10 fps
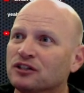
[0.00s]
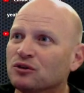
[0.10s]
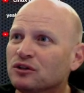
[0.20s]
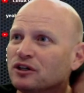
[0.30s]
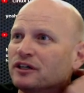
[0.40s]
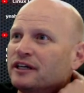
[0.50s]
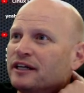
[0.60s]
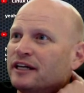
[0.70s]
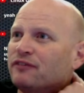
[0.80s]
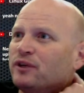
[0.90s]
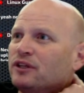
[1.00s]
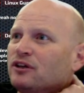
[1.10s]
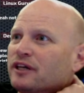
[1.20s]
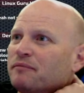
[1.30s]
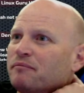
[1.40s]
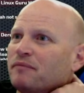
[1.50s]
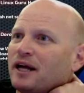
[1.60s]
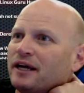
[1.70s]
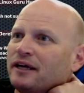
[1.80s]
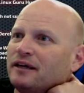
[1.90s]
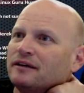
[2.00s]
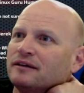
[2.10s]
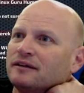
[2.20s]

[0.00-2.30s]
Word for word: So look, if we look at my